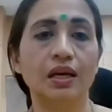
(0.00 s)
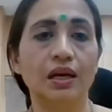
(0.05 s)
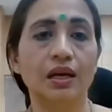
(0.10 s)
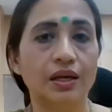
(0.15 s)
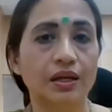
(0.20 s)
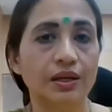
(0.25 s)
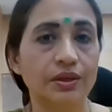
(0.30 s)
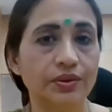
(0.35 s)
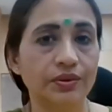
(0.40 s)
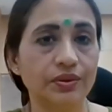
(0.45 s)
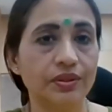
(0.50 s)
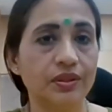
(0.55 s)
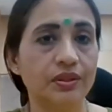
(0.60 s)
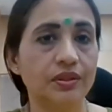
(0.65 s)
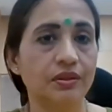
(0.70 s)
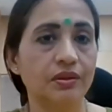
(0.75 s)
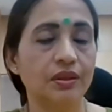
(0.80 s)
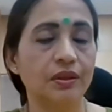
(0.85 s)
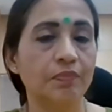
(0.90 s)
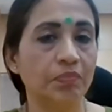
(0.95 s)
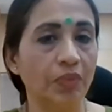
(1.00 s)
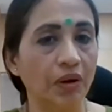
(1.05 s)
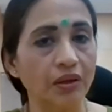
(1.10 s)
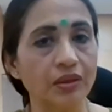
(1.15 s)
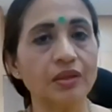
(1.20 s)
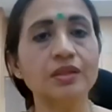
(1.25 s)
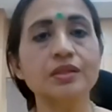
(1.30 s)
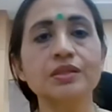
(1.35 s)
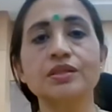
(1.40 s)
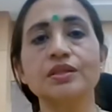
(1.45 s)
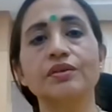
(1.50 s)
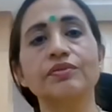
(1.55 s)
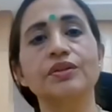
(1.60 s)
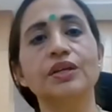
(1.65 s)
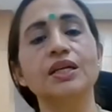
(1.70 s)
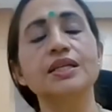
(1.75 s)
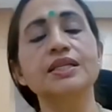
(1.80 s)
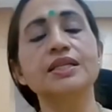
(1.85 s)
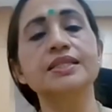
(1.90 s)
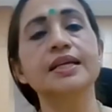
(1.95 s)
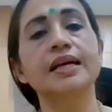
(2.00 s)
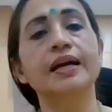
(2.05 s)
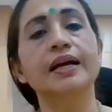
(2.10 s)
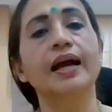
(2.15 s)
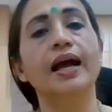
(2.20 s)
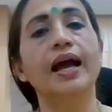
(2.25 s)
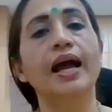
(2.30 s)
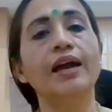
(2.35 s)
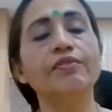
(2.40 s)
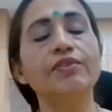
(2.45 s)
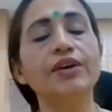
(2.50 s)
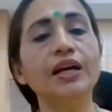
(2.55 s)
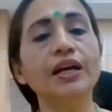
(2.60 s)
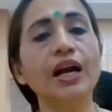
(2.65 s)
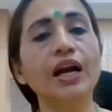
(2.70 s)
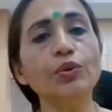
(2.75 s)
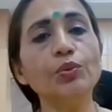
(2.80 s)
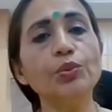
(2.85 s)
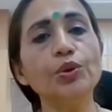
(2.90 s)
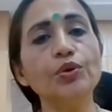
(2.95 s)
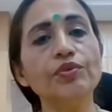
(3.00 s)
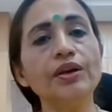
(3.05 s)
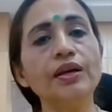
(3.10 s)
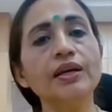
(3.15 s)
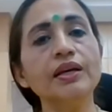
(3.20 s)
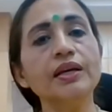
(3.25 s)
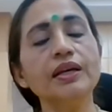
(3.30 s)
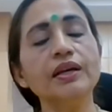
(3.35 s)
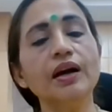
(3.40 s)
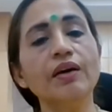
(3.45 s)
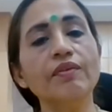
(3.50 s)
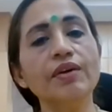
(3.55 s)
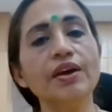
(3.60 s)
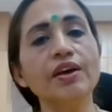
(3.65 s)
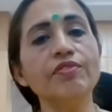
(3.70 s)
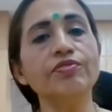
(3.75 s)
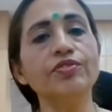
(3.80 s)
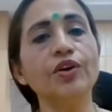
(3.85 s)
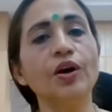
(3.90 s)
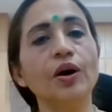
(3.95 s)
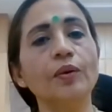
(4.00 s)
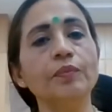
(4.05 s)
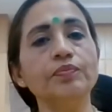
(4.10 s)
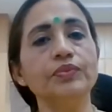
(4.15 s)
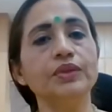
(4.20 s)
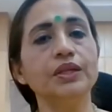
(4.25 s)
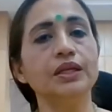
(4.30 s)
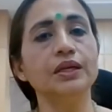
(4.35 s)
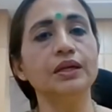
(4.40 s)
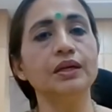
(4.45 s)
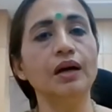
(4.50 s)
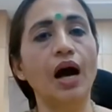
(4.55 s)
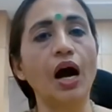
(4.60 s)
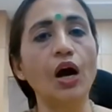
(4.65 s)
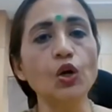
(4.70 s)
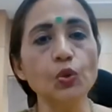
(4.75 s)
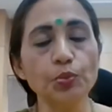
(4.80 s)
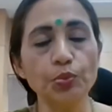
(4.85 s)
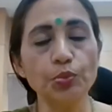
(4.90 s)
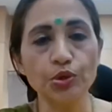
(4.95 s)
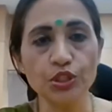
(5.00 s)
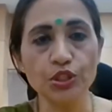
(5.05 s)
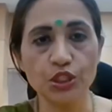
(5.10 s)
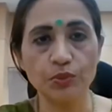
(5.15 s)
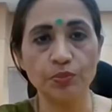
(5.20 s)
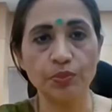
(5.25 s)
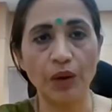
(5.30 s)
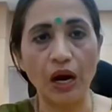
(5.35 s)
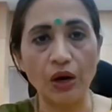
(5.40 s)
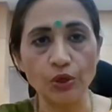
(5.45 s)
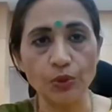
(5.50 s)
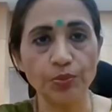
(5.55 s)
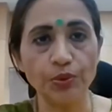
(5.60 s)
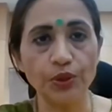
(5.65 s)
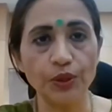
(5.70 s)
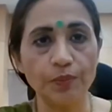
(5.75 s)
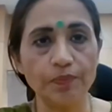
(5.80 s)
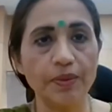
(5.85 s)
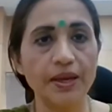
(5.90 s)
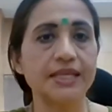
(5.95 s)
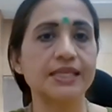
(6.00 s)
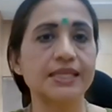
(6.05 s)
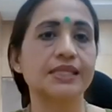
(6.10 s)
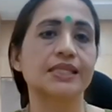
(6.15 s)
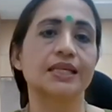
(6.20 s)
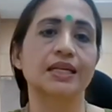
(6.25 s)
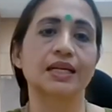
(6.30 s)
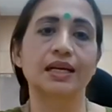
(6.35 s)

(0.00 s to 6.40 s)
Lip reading: importance of these. And we are now moving away from the output-based